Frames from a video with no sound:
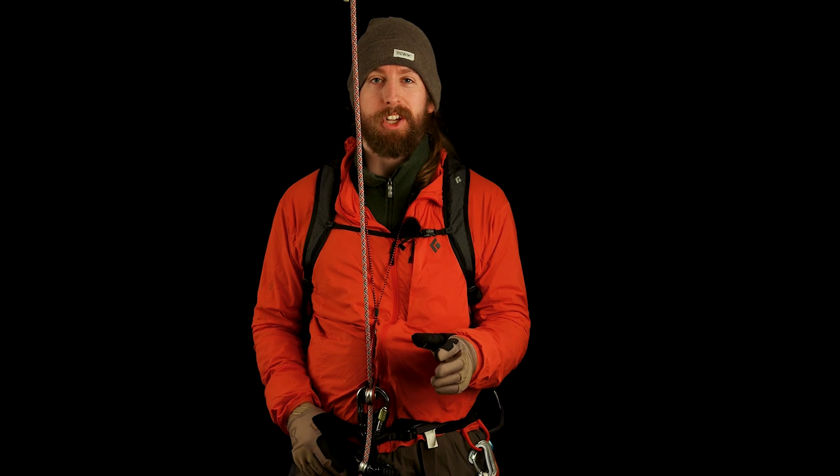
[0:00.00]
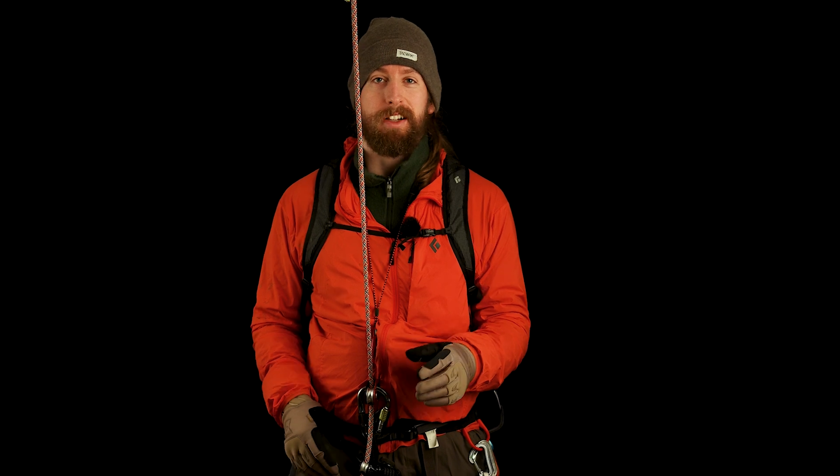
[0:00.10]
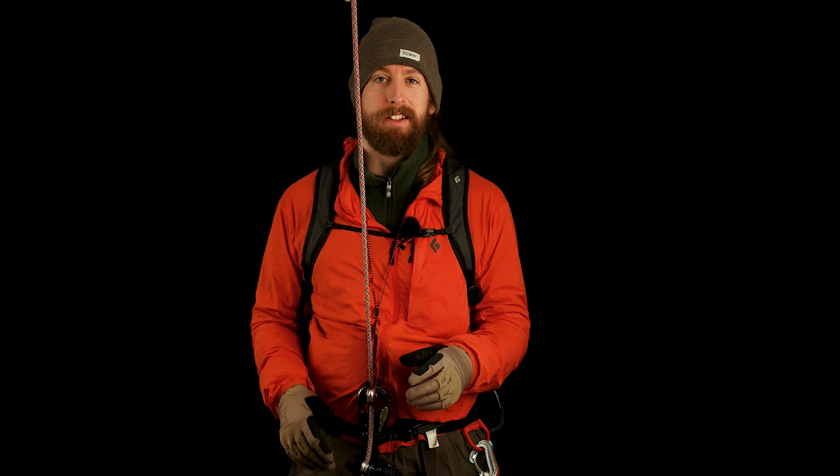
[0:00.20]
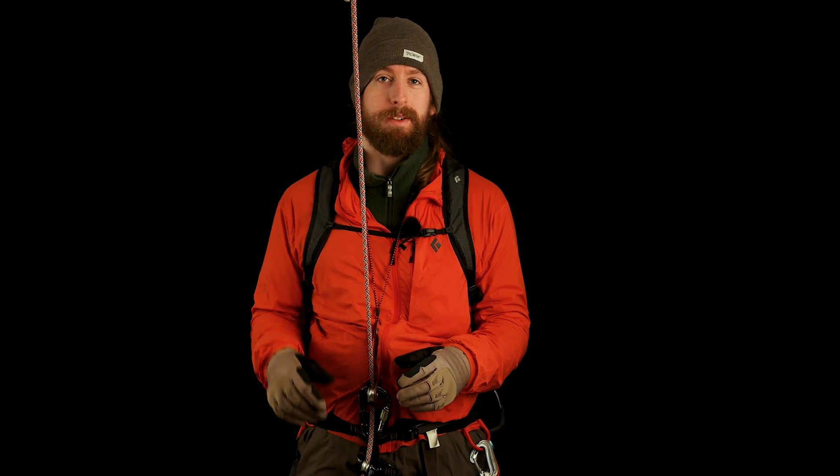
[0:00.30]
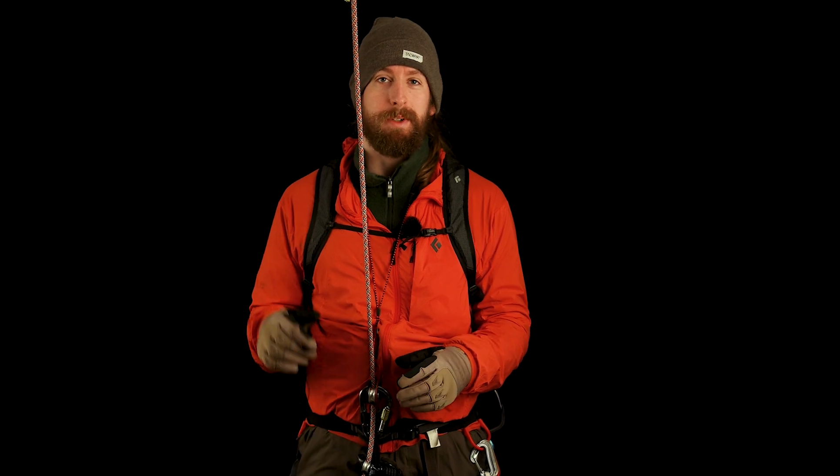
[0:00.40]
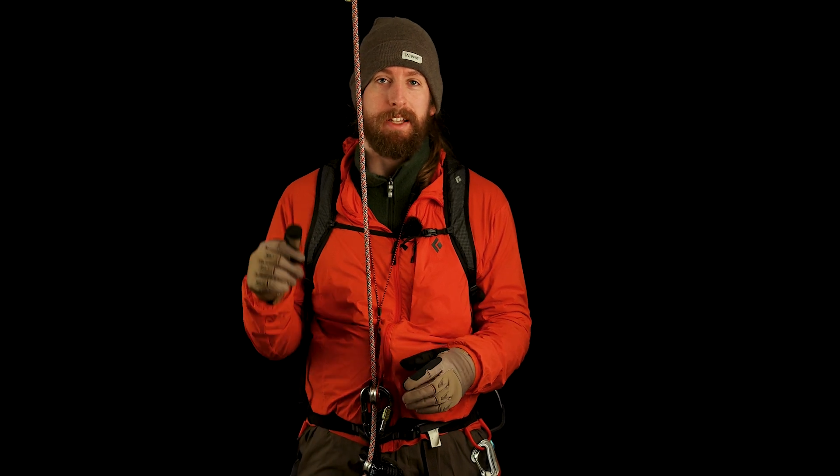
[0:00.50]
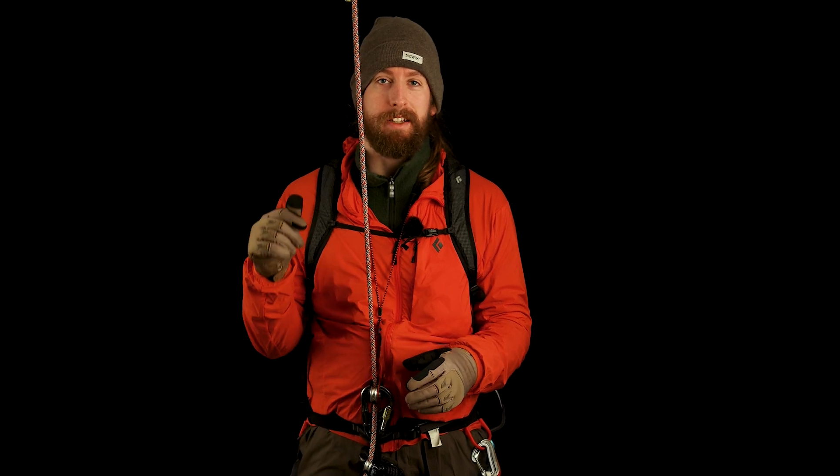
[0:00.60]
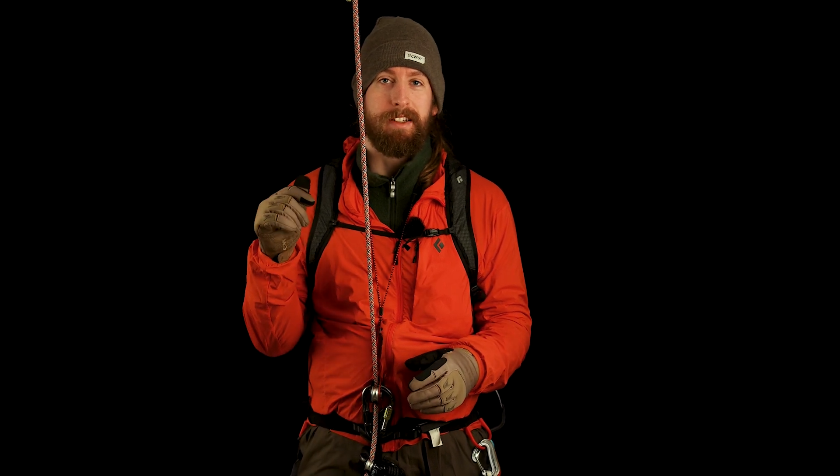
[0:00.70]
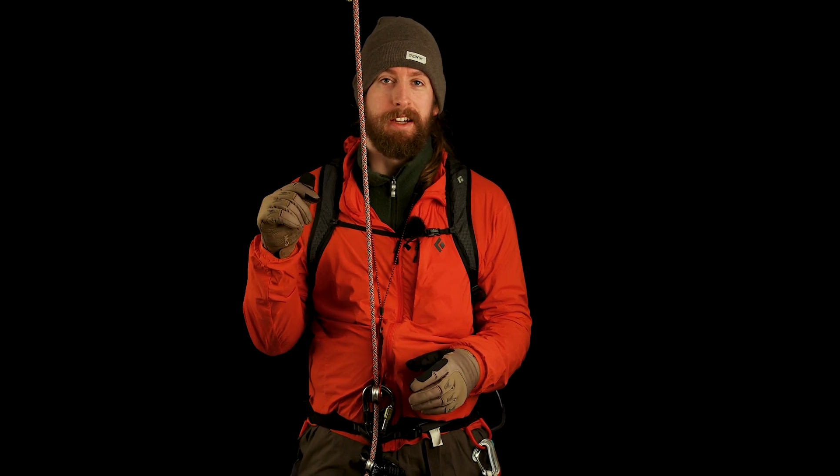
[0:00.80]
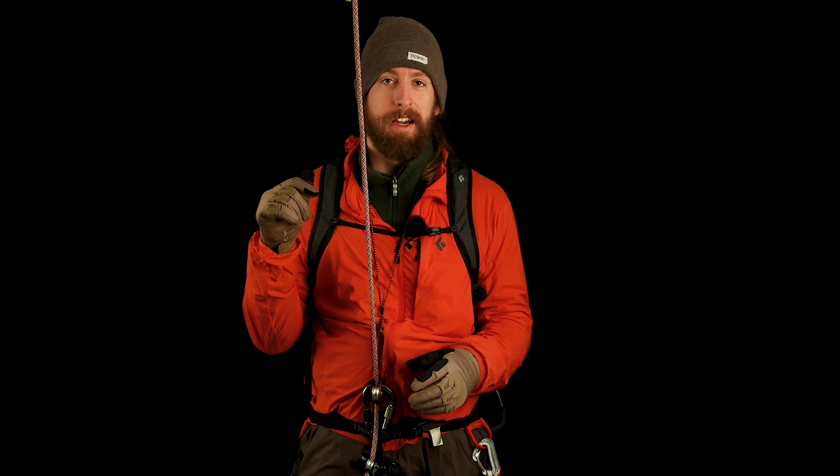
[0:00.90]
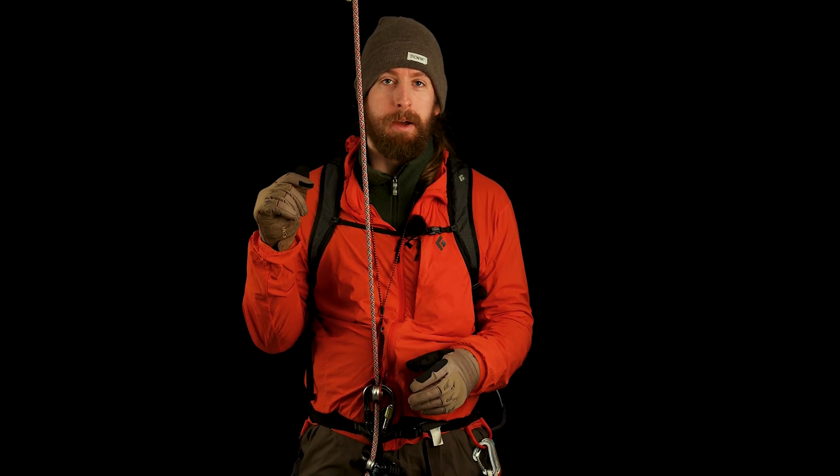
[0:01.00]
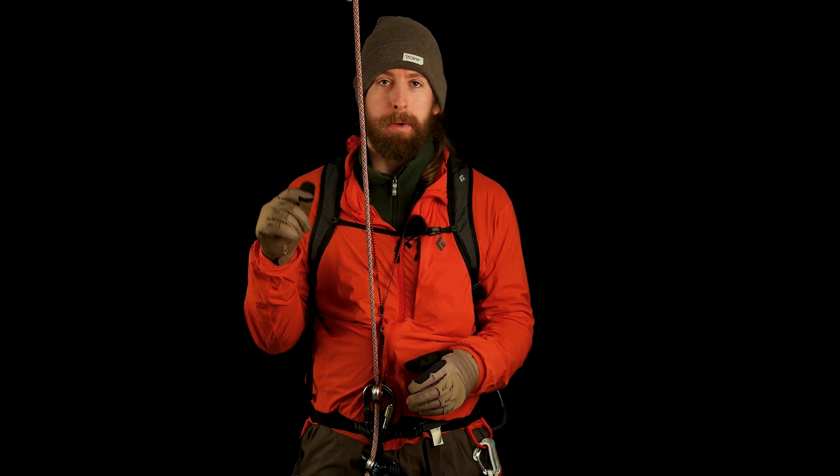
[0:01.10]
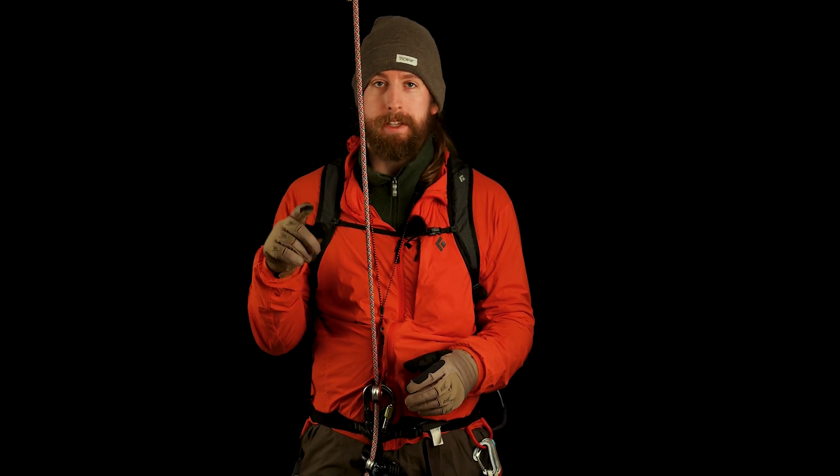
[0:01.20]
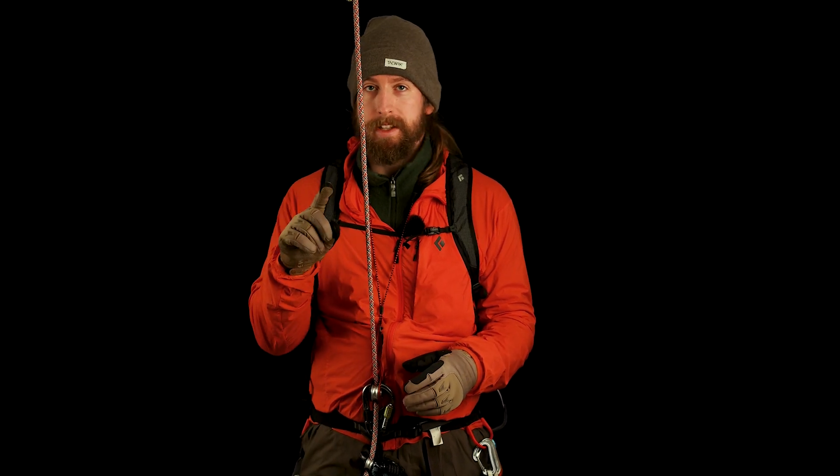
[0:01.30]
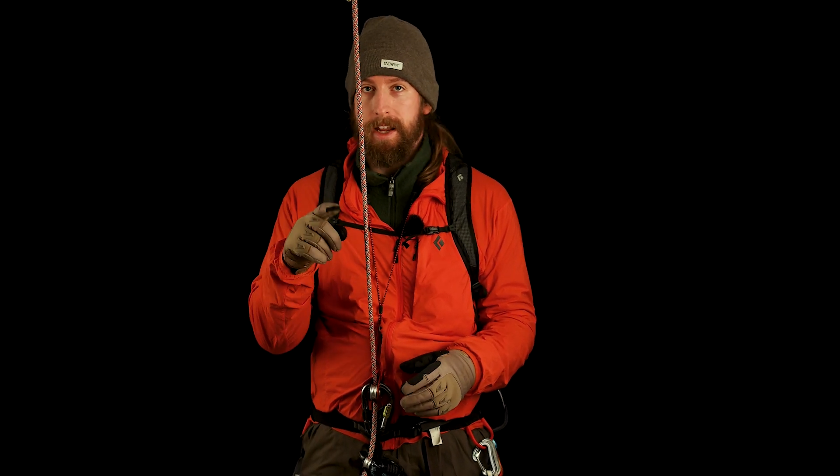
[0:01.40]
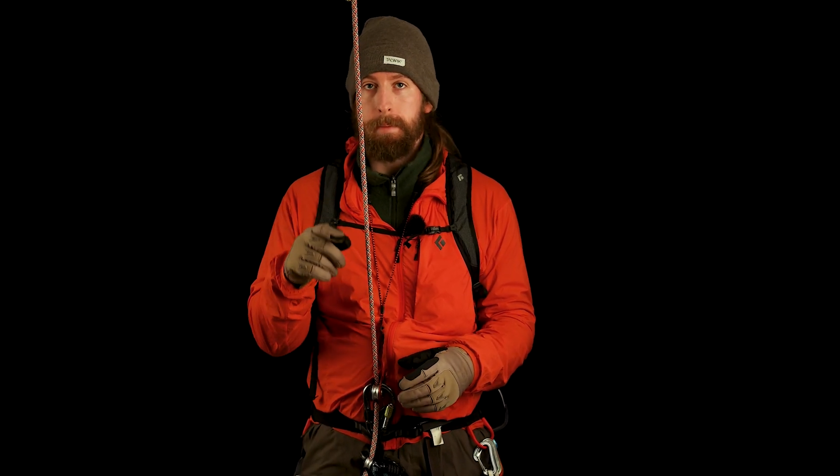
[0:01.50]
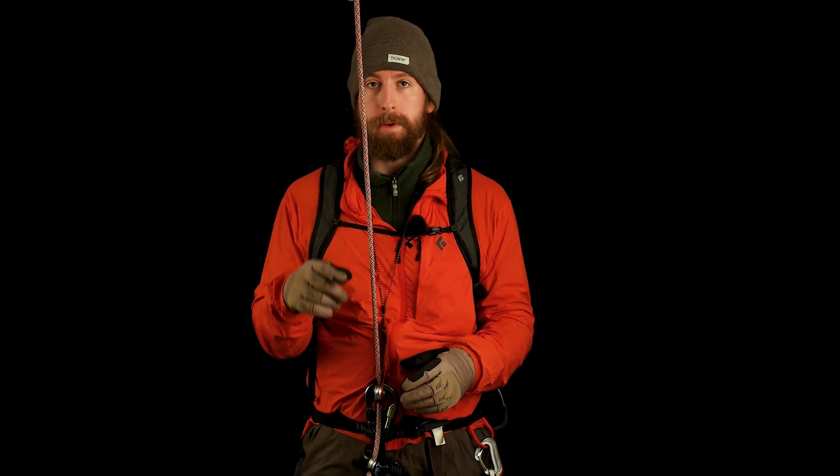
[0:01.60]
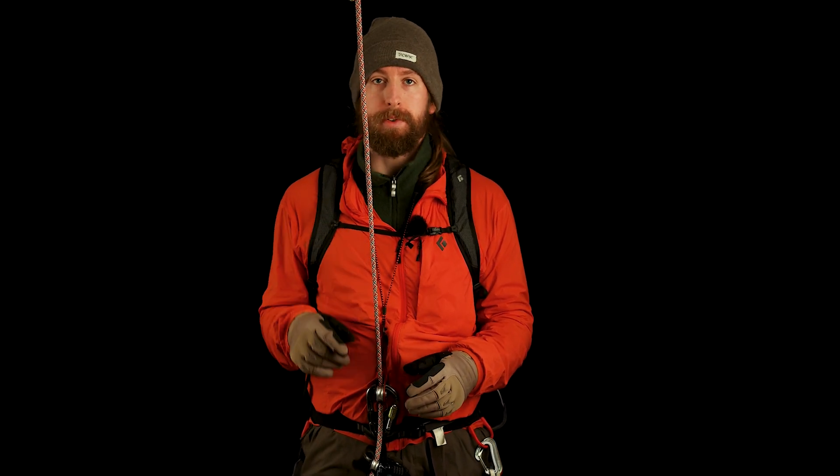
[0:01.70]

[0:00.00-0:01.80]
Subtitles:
channels. I will link Bliss Climbing,